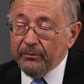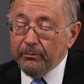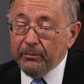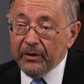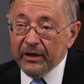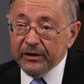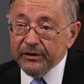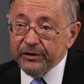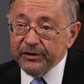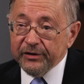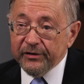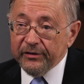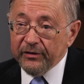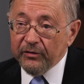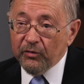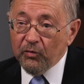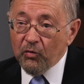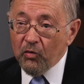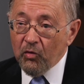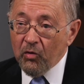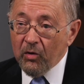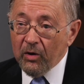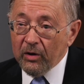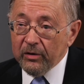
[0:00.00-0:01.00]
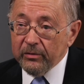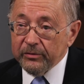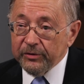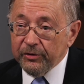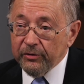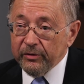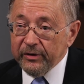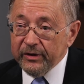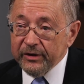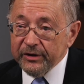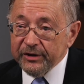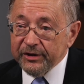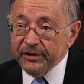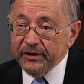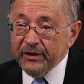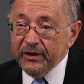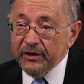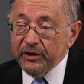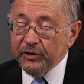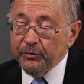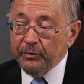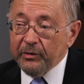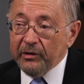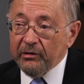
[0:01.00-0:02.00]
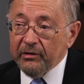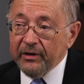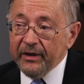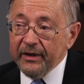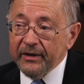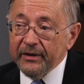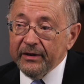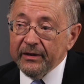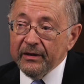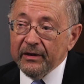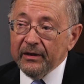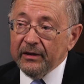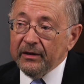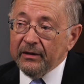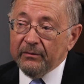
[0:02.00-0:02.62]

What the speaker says: months of the war during the siege period.